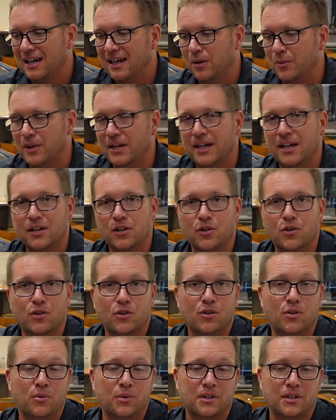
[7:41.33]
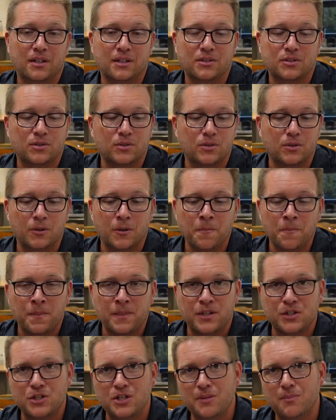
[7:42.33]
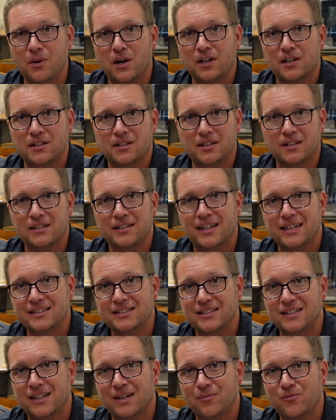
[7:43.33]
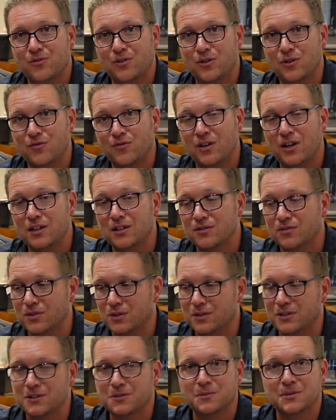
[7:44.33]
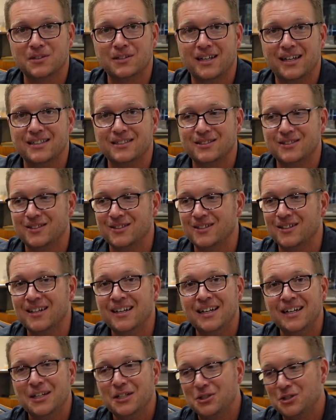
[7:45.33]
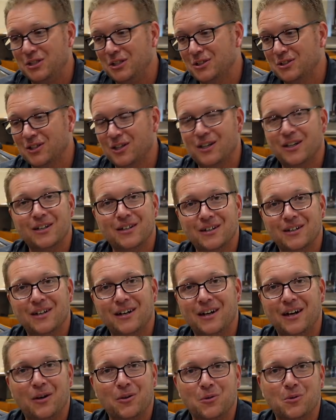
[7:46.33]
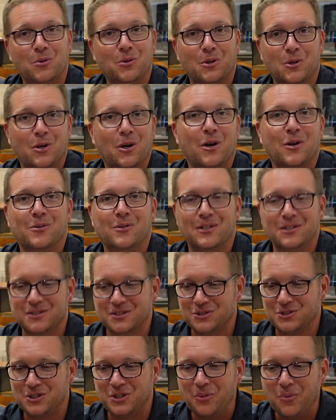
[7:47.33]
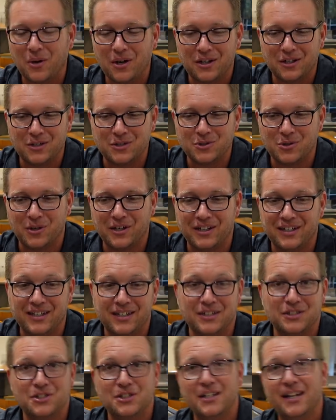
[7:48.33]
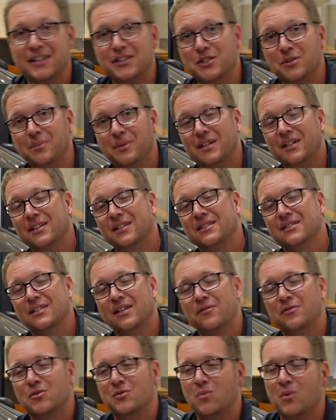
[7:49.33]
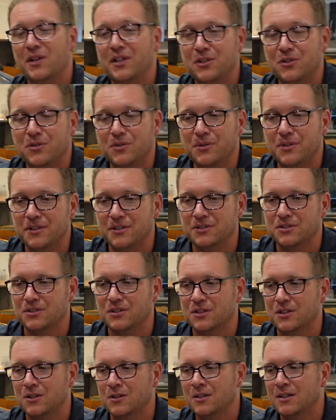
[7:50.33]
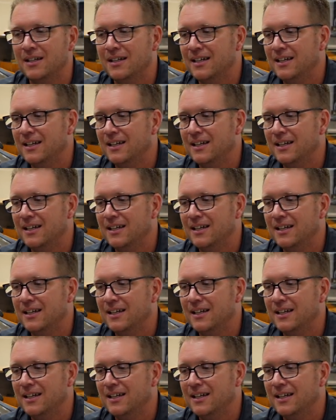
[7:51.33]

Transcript: We had a girl with us who, she bought a taxi lap for her father for Christmas last year. She saw how cool the car was and she wanted to join in, and she'd actually been in the 720 2 years ago.